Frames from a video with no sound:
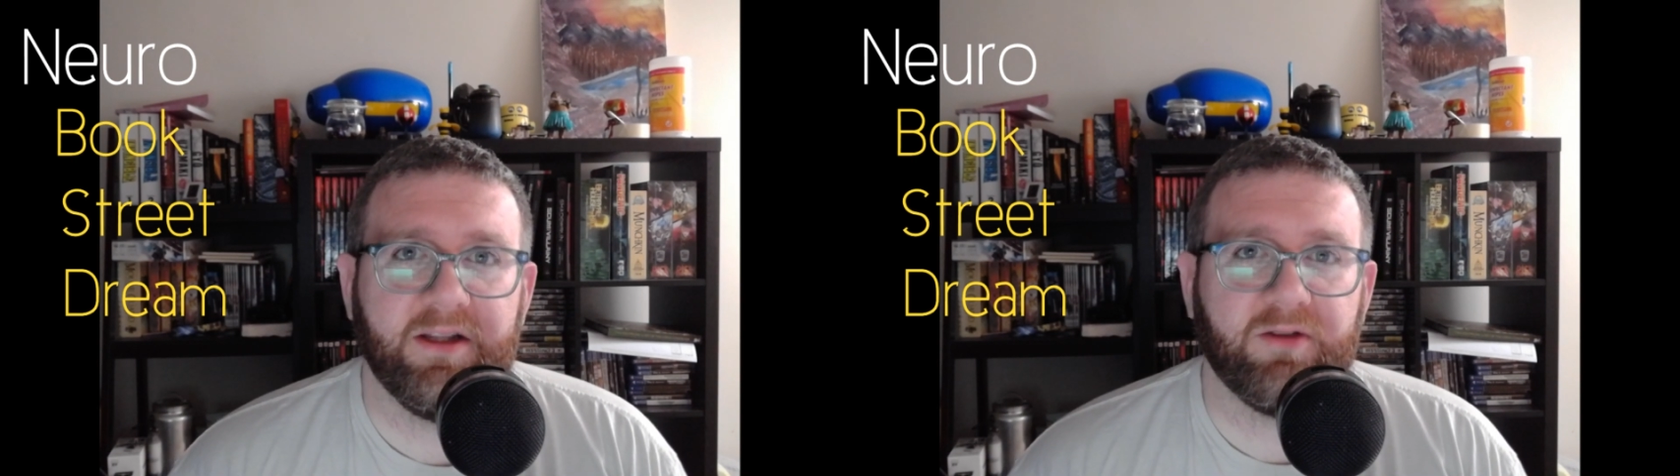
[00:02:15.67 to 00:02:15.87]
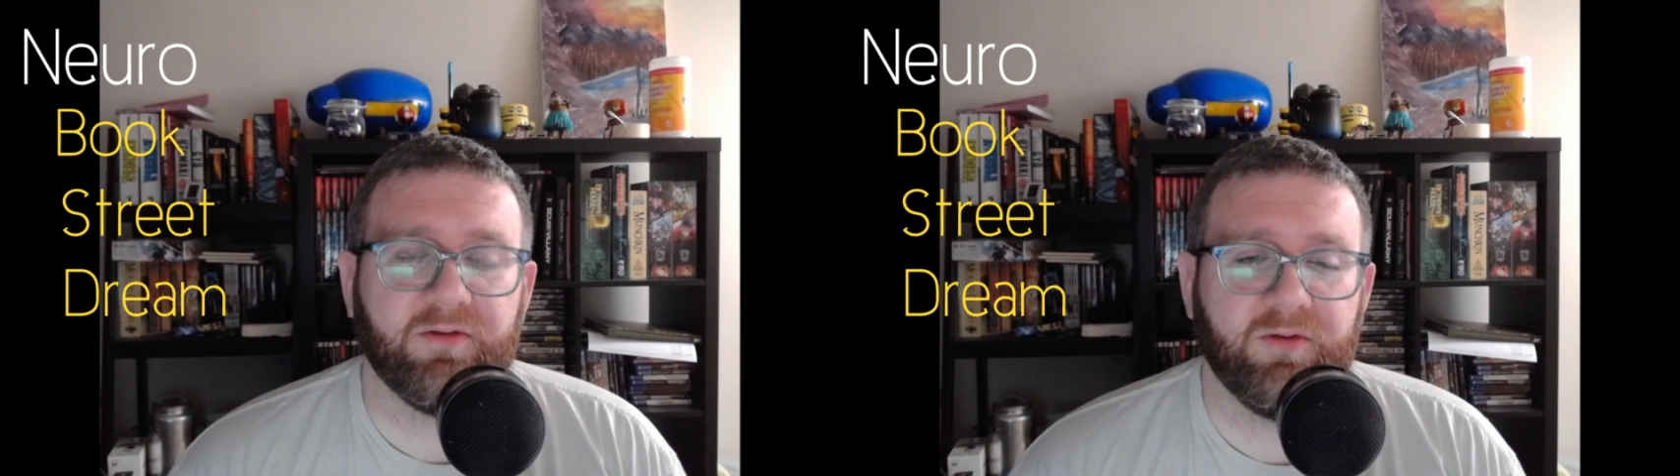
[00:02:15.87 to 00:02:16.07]

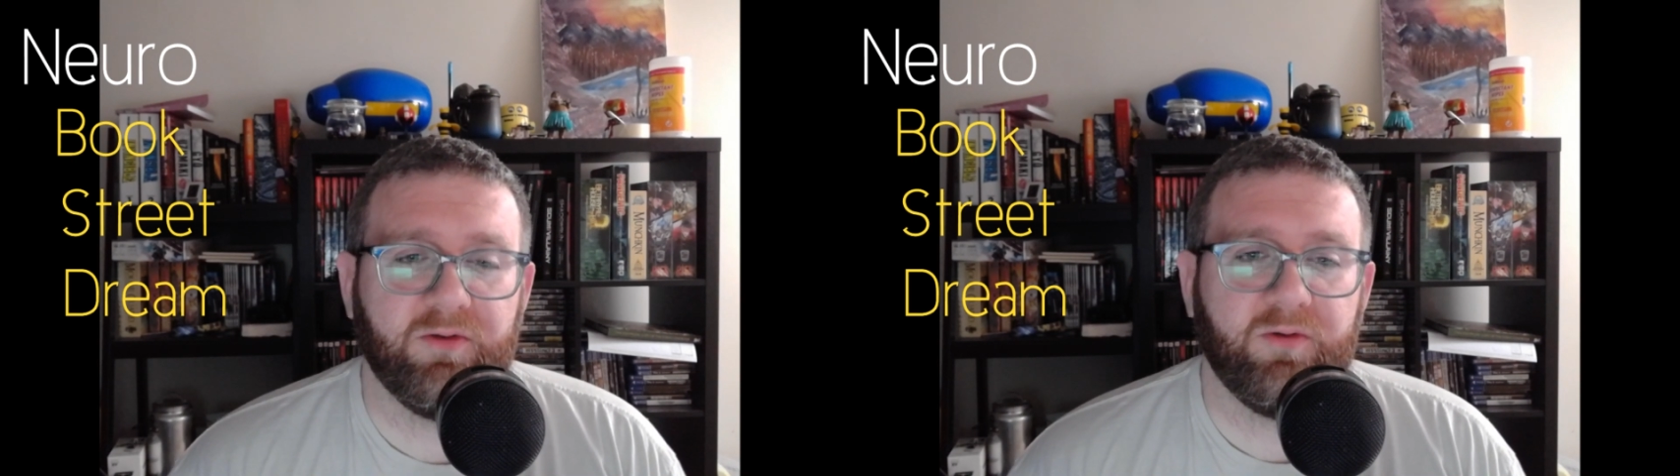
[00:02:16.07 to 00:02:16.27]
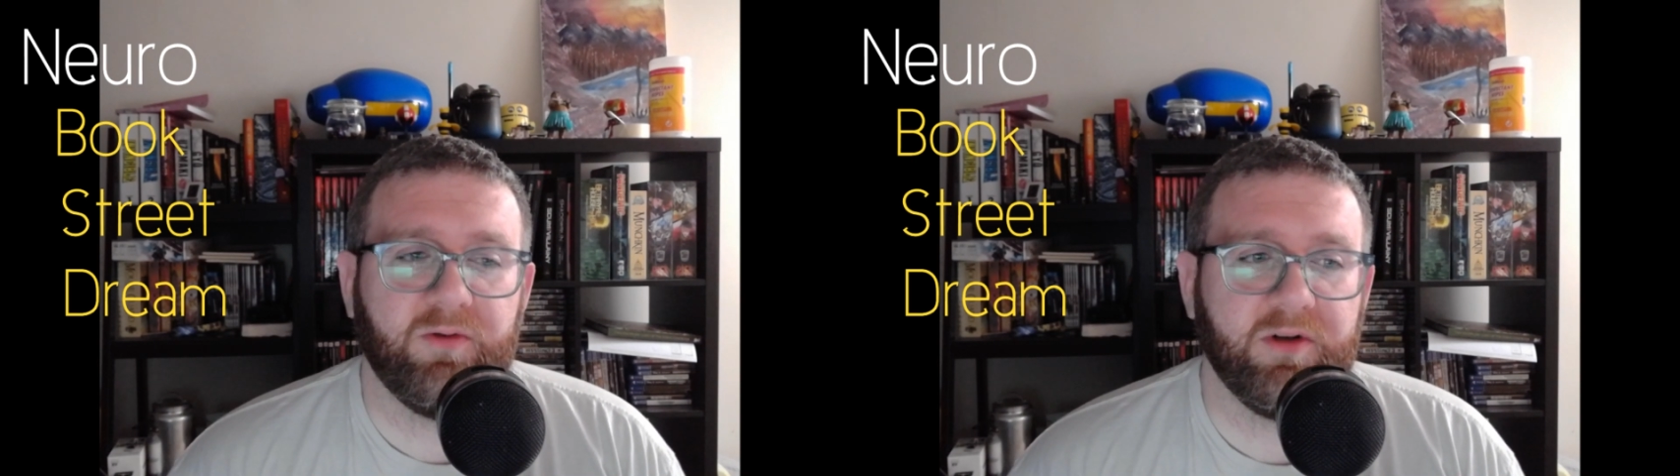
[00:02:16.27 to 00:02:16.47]

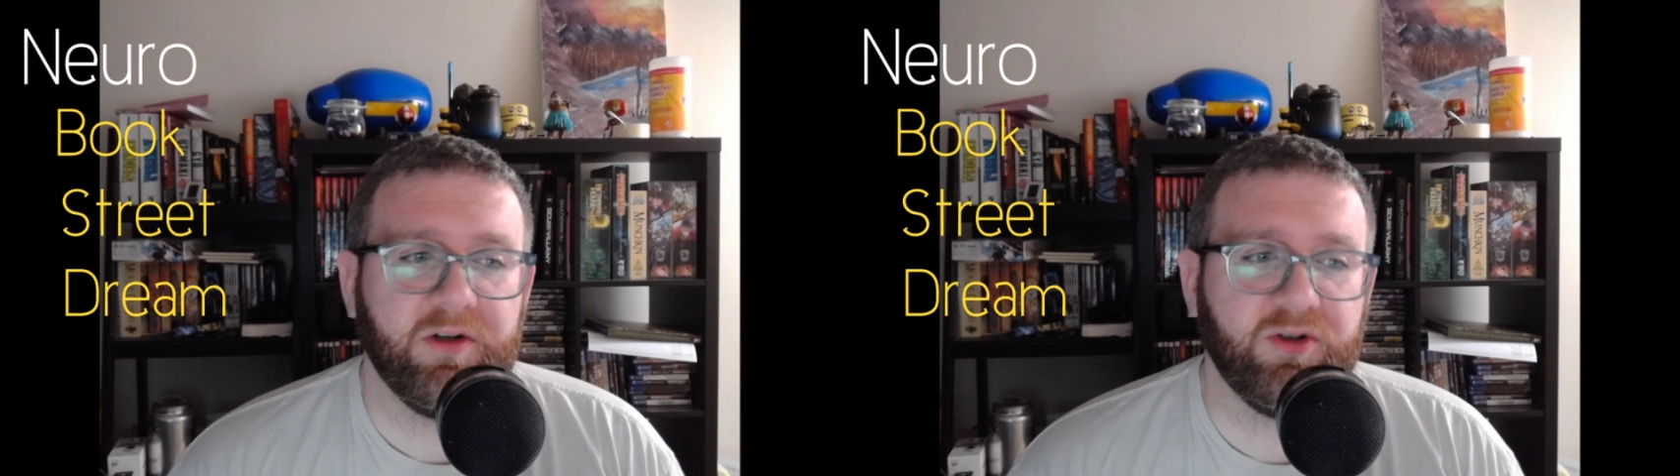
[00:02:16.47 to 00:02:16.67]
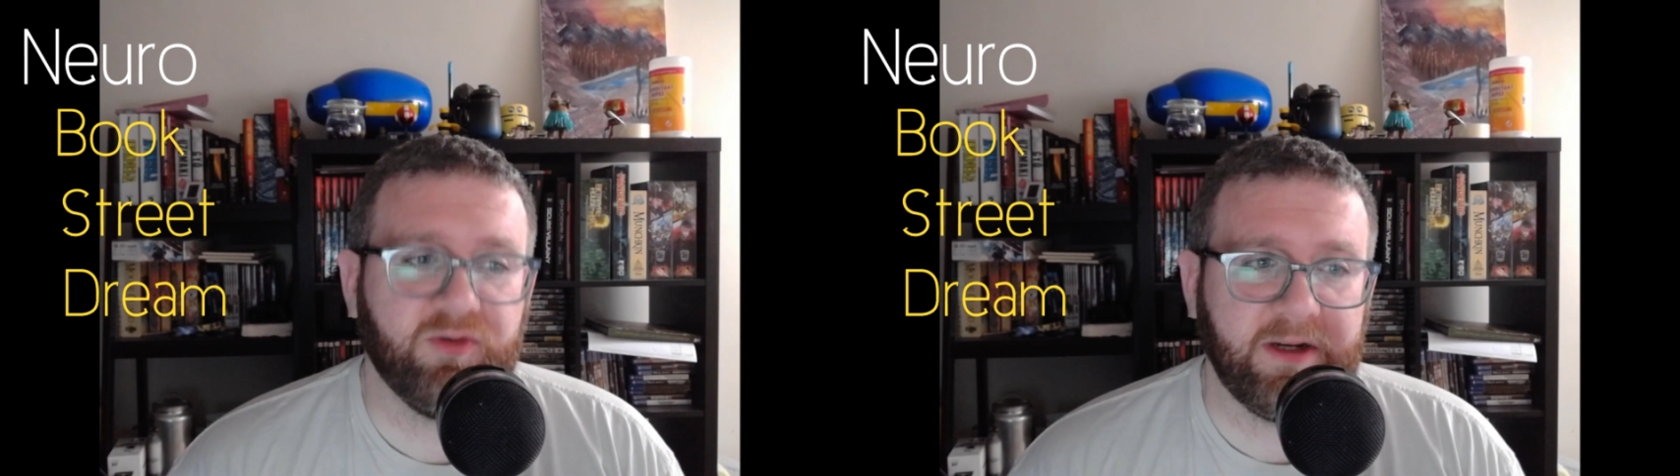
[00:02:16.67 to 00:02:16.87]
through
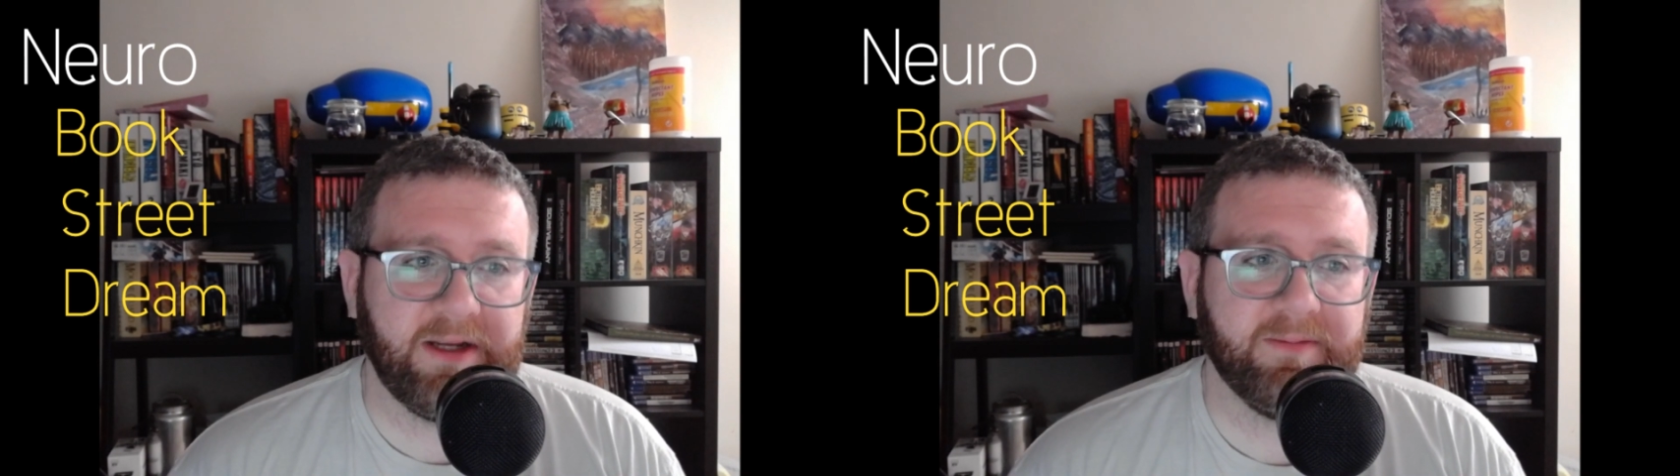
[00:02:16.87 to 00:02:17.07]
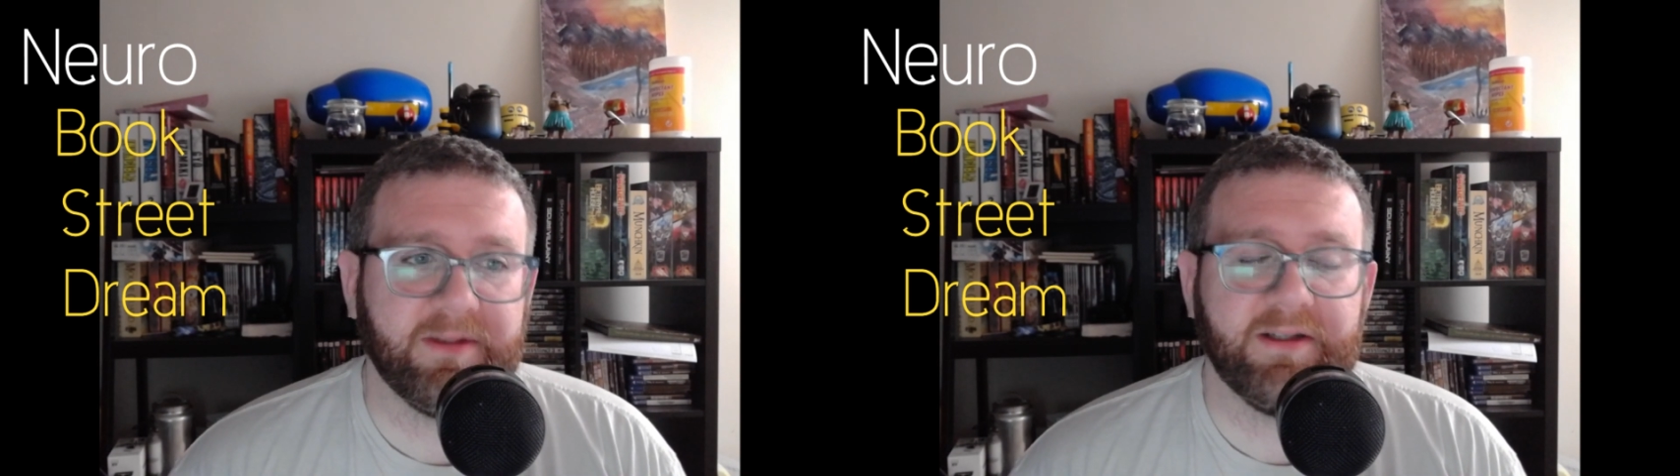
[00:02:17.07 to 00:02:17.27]

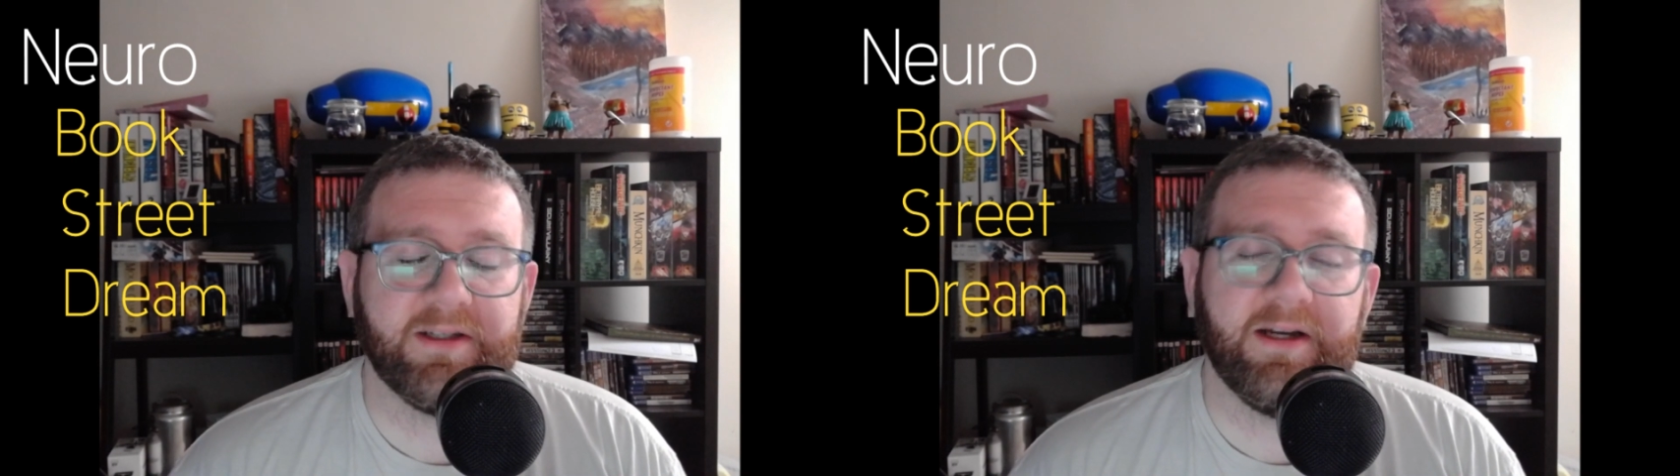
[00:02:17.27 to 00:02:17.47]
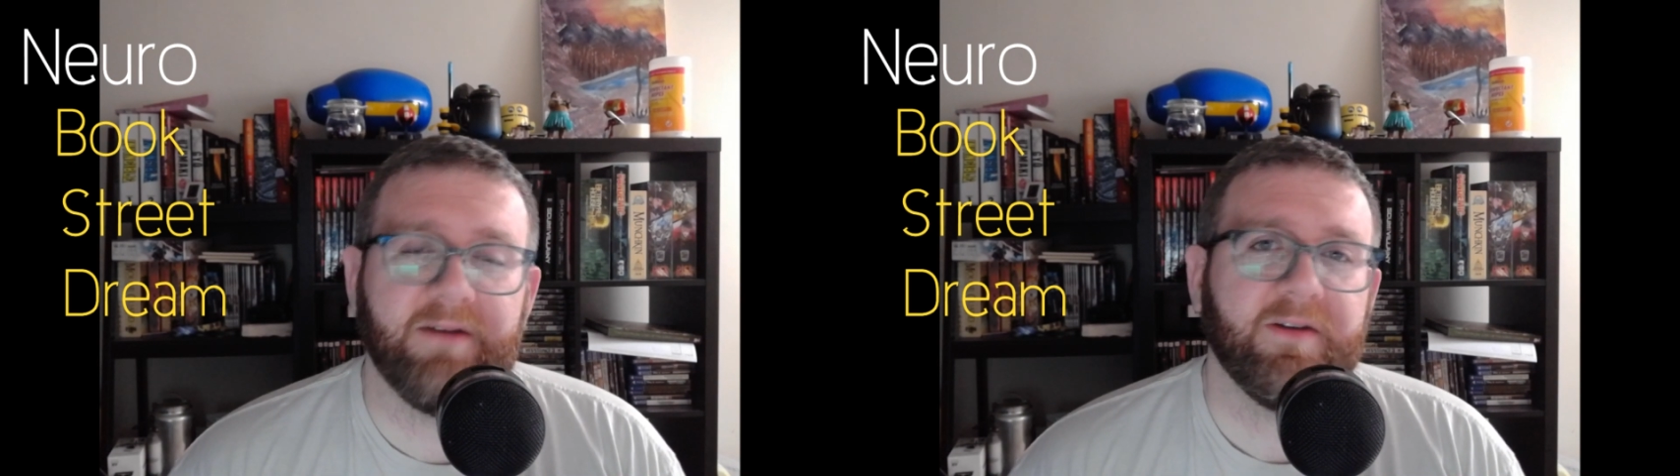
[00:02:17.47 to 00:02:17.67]
dreams and stuff,